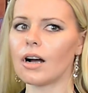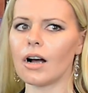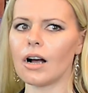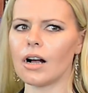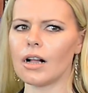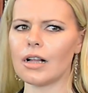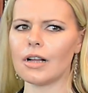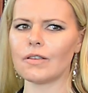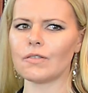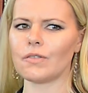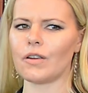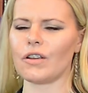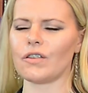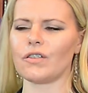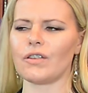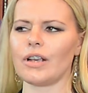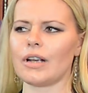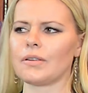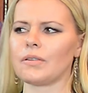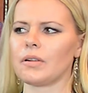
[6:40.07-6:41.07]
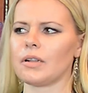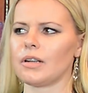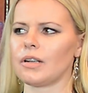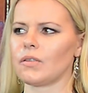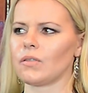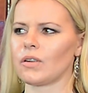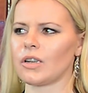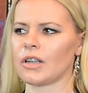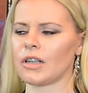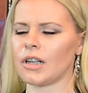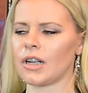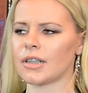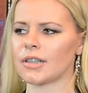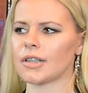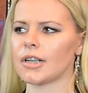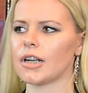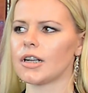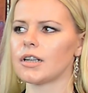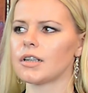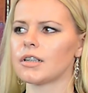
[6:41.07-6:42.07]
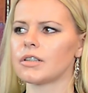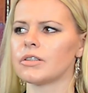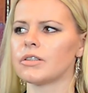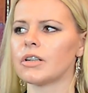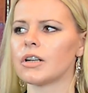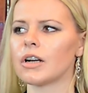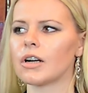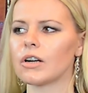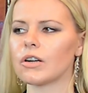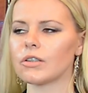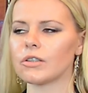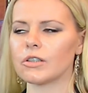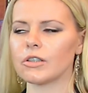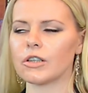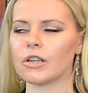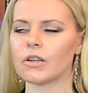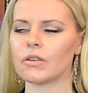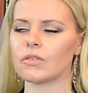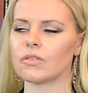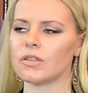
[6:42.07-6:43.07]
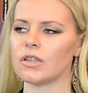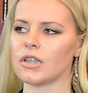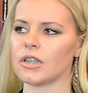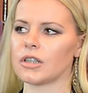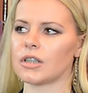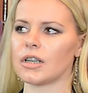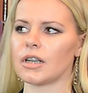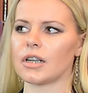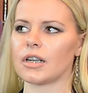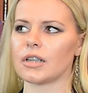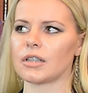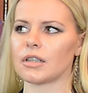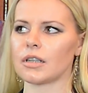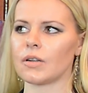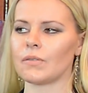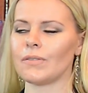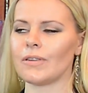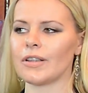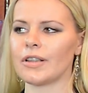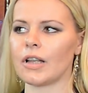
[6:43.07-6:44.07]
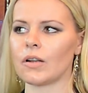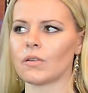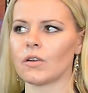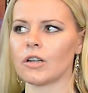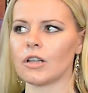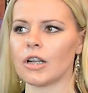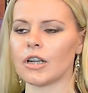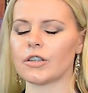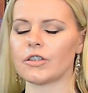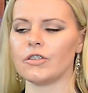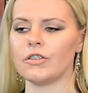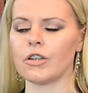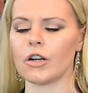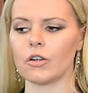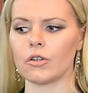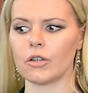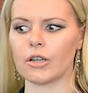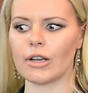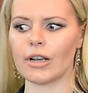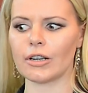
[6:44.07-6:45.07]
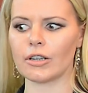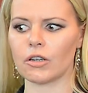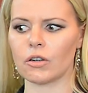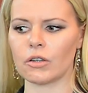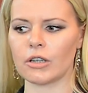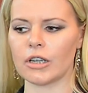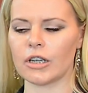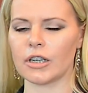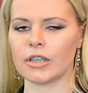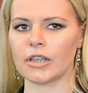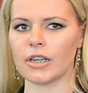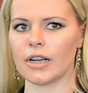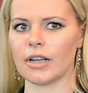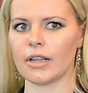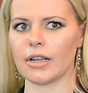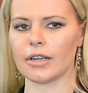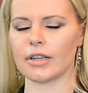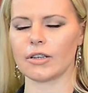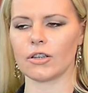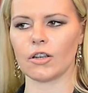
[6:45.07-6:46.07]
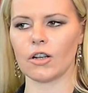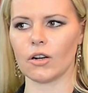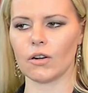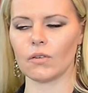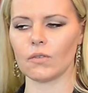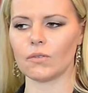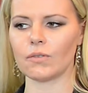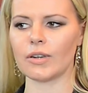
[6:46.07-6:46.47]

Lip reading: All of my family was like, no, you don't need this. I mean, they weren't like, no, you can't go get it done. Like, no.